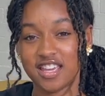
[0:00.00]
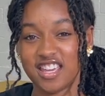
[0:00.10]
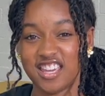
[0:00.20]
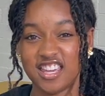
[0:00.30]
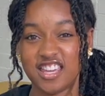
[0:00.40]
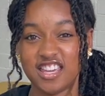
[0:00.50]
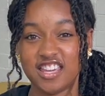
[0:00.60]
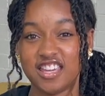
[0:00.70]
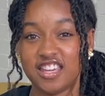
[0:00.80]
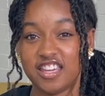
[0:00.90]

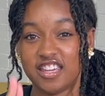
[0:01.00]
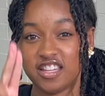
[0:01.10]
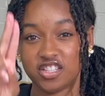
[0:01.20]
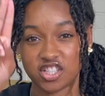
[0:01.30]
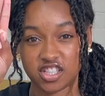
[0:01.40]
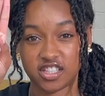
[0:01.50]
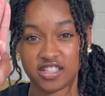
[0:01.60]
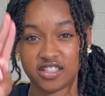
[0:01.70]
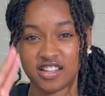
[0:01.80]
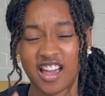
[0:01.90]
Itchy.
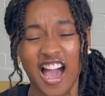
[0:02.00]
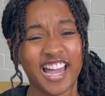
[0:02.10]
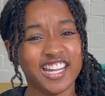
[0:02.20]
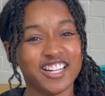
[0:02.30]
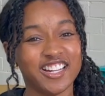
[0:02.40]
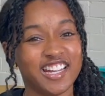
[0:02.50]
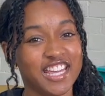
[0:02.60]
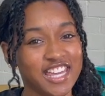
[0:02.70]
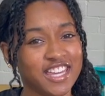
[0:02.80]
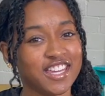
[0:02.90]
I hear
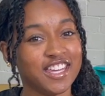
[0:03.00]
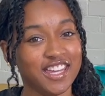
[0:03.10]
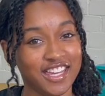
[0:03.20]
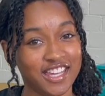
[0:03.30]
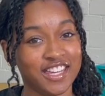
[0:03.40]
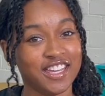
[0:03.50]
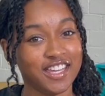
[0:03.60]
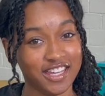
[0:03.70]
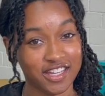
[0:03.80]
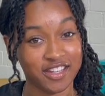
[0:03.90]

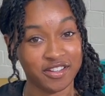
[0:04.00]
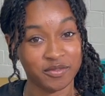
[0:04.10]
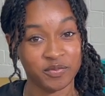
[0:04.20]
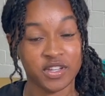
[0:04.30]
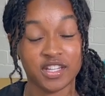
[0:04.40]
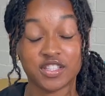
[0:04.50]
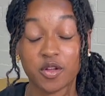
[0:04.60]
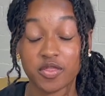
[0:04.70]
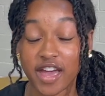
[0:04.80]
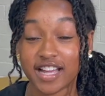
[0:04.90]
it. So
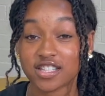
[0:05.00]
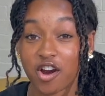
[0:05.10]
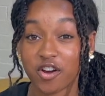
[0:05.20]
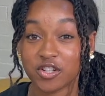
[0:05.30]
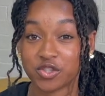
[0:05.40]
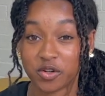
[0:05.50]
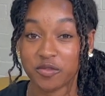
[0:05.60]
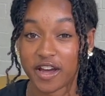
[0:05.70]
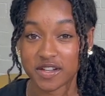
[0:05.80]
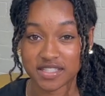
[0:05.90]
that's our short
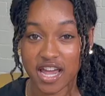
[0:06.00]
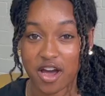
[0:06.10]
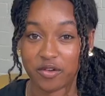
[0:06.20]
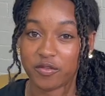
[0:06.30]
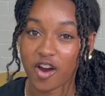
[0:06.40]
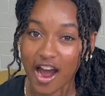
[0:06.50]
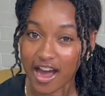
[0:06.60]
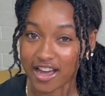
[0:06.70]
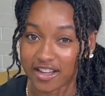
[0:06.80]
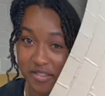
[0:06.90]
vowel sound for
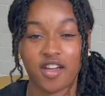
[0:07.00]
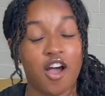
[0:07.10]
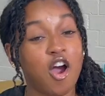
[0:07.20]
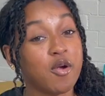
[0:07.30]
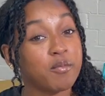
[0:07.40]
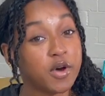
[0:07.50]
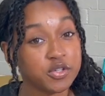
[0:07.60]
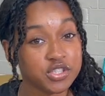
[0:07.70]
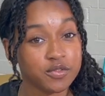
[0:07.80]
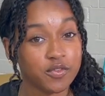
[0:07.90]
I. Our
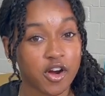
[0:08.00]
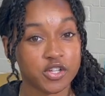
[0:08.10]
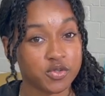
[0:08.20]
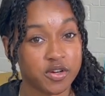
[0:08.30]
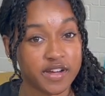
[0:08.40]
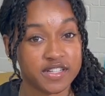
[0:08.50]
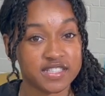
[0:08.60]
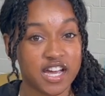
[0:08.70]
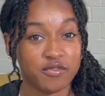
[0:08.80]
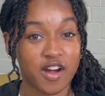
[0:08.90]
motion for our short vowel
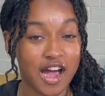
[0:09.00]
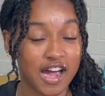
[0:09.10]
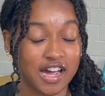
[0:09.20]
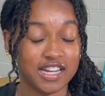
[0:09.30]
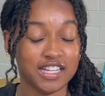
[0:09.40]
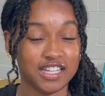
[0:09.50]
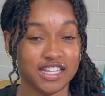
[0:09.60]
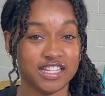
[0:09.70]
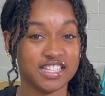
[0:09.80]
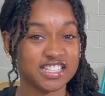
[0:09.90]
sound for I
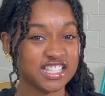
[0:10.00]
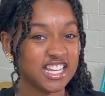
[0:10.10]
is